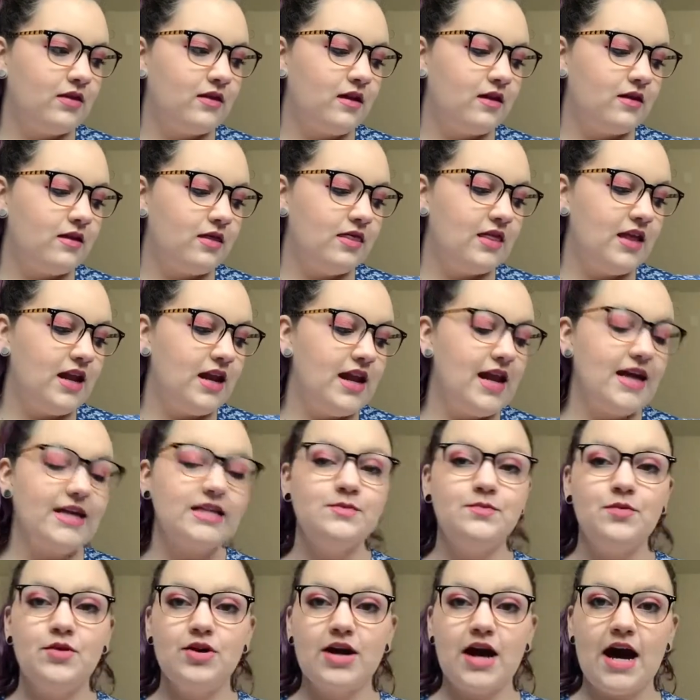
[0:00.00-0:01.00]
The
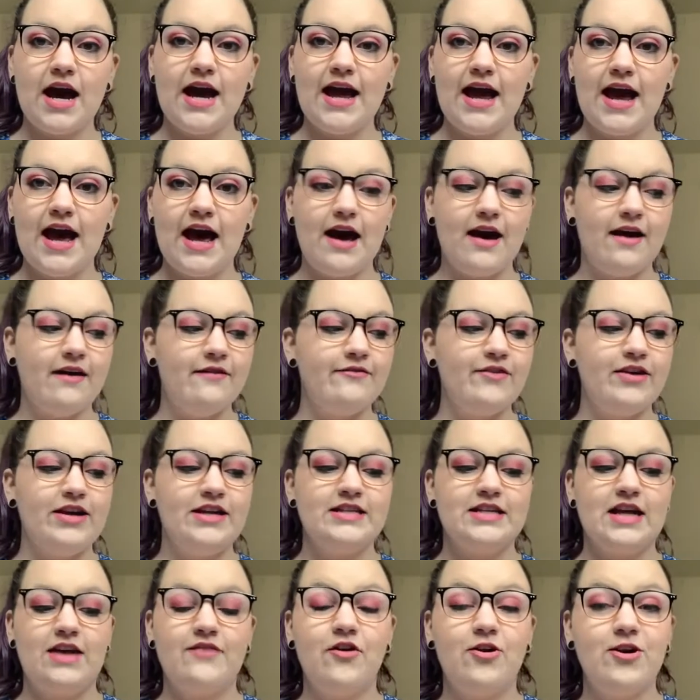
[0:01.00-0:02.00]
next book I have is,
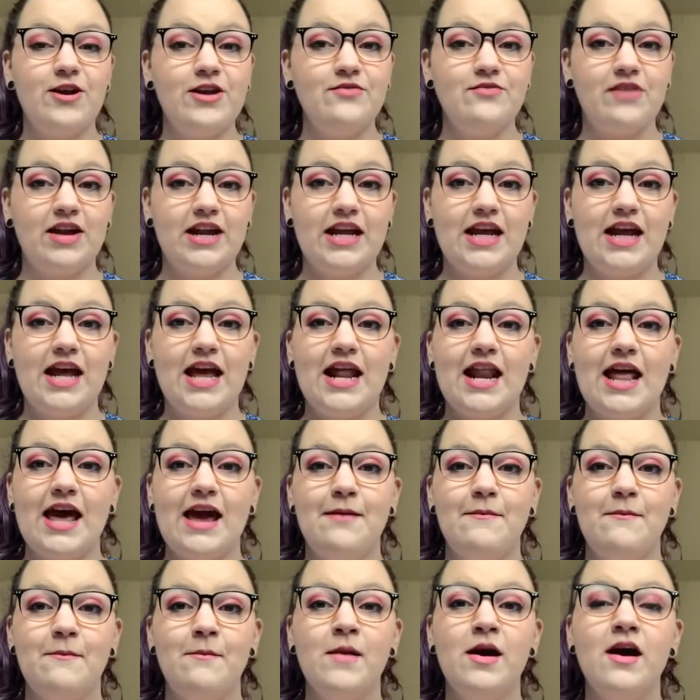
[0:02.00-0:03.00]
I've already read it and
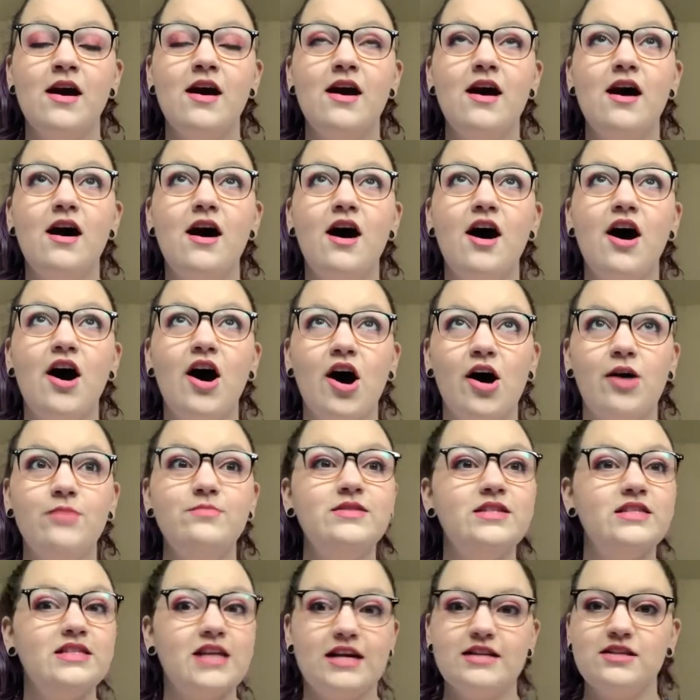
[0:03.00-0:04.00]
I'm
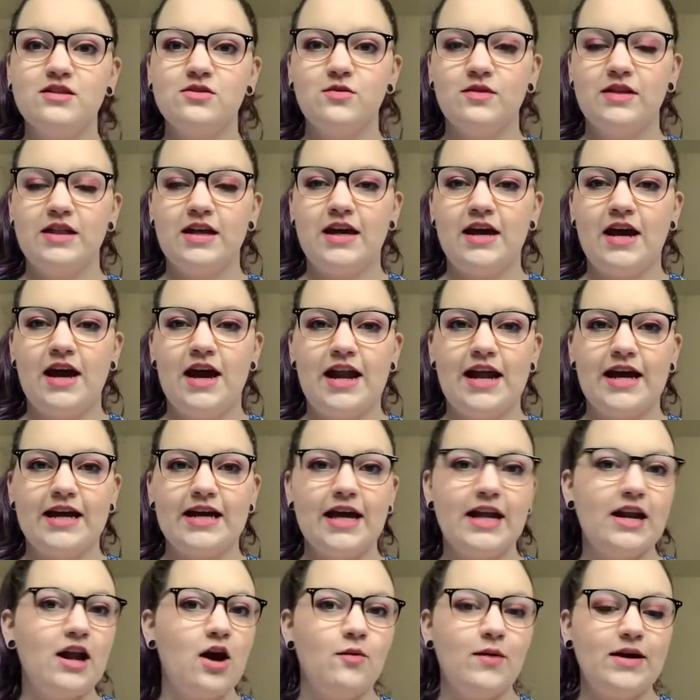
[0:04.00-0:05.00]
obsessed with it and I
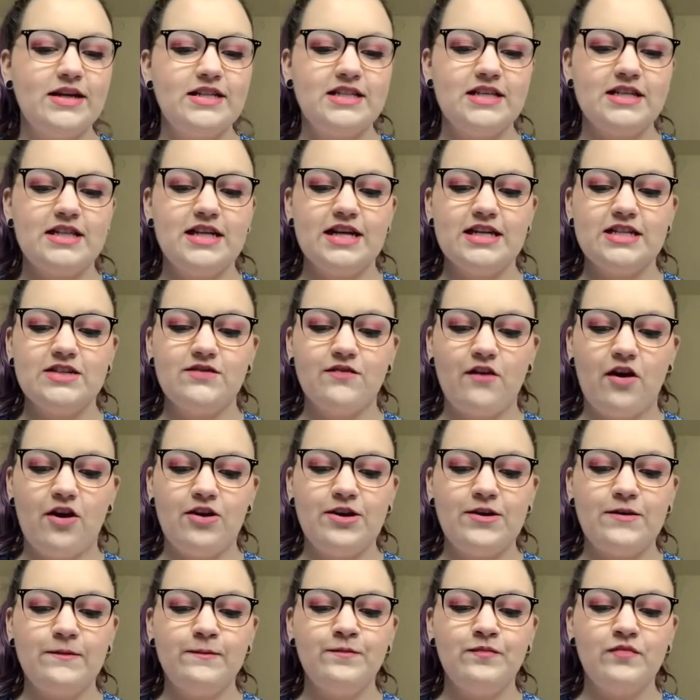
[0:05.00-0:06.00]
cannot wait to get the next
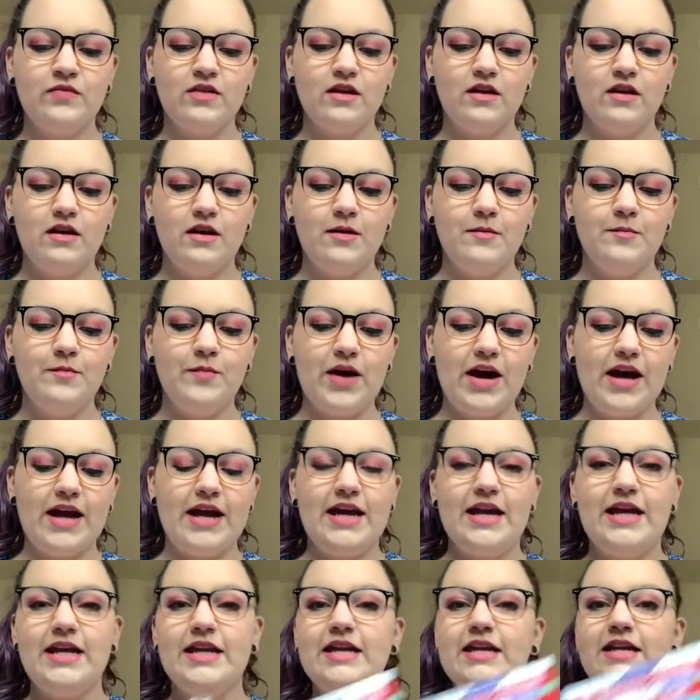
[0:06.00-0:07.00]
volume, but
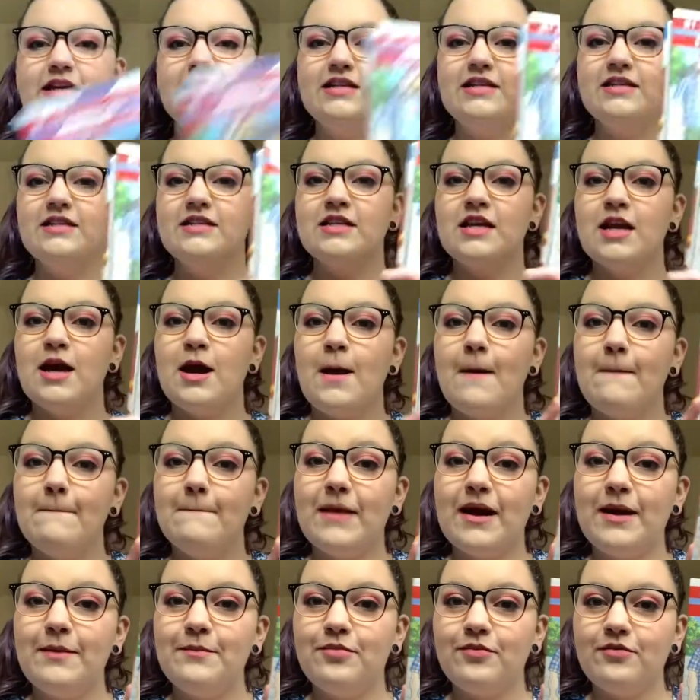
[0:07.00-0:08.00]
it is
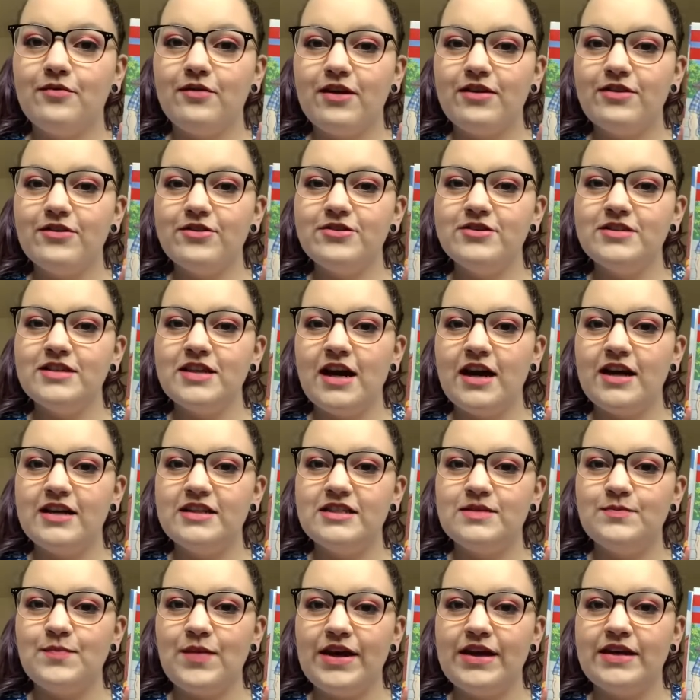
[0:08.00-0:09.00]
My Brother's
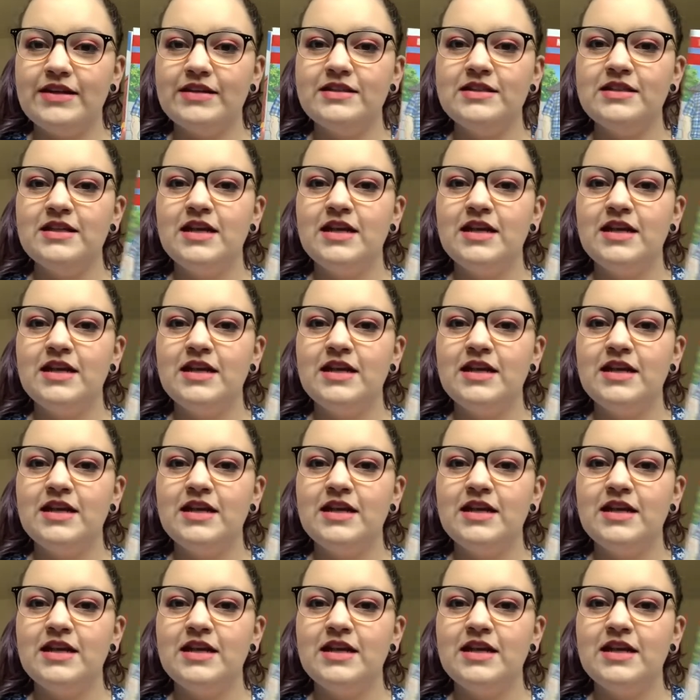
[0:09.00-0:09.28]
Husband.